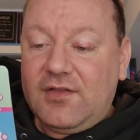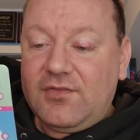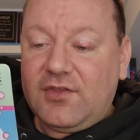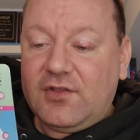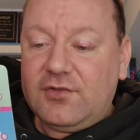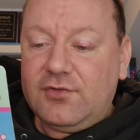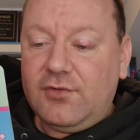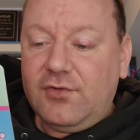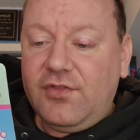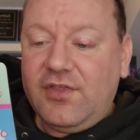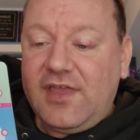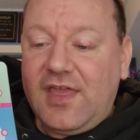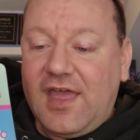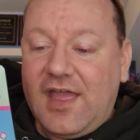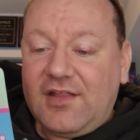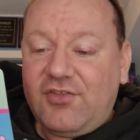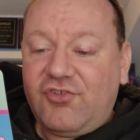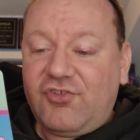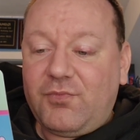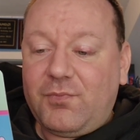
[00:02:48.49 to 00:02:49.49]
The newly
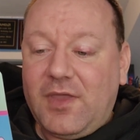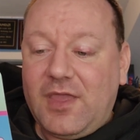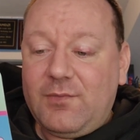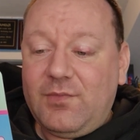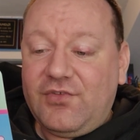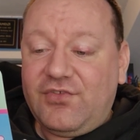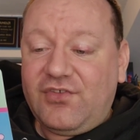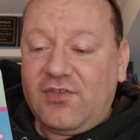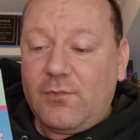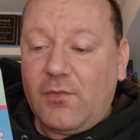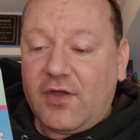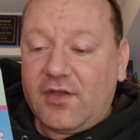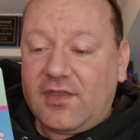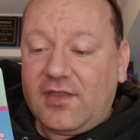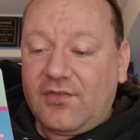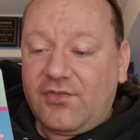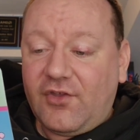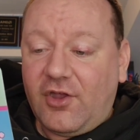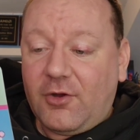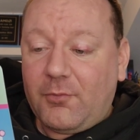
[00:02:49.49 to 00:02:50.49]
hatched baby sea
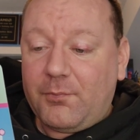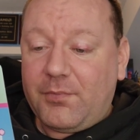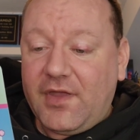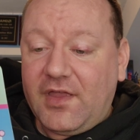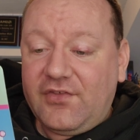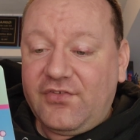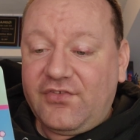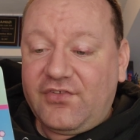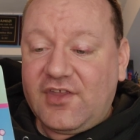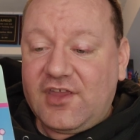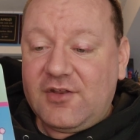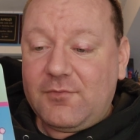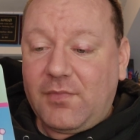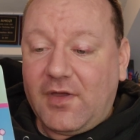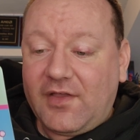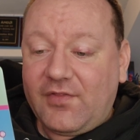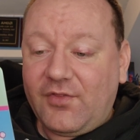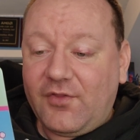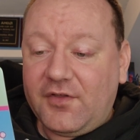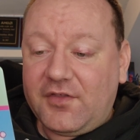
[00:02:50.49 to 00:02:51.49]
monkeys are best seen
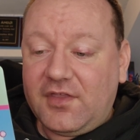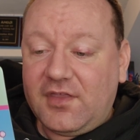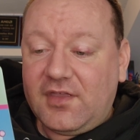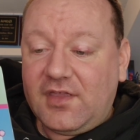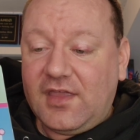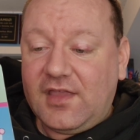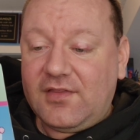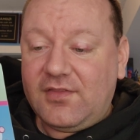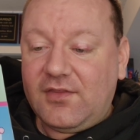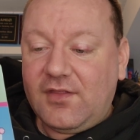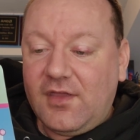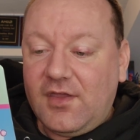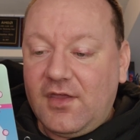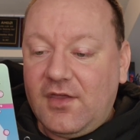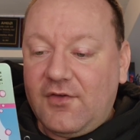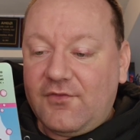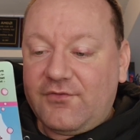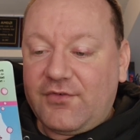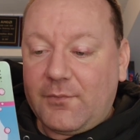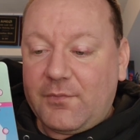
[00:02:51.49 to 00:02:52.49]
by looking in
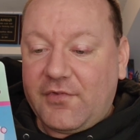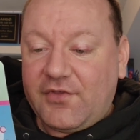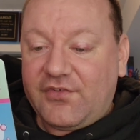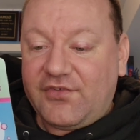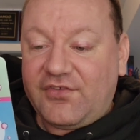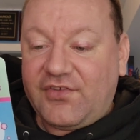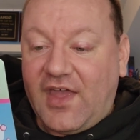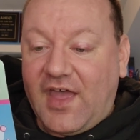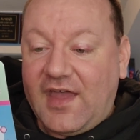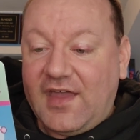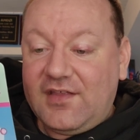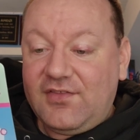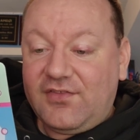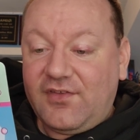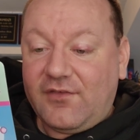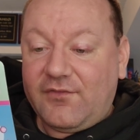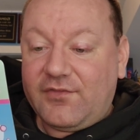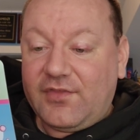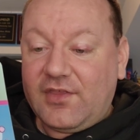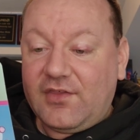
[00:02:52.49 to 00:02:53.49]
from the sides
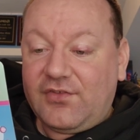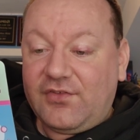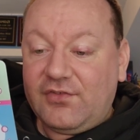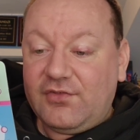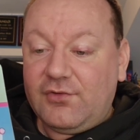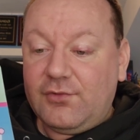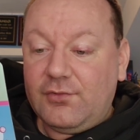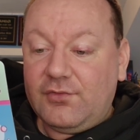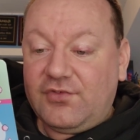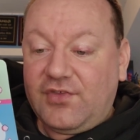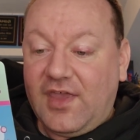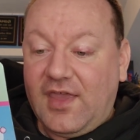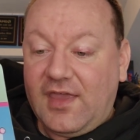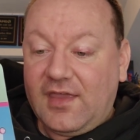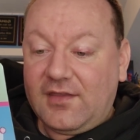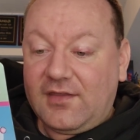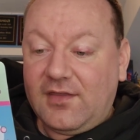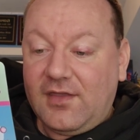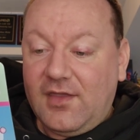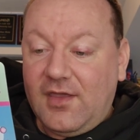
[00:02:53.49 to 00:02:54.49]
of this new
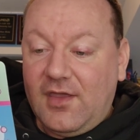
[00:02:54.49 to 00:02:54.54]
tank.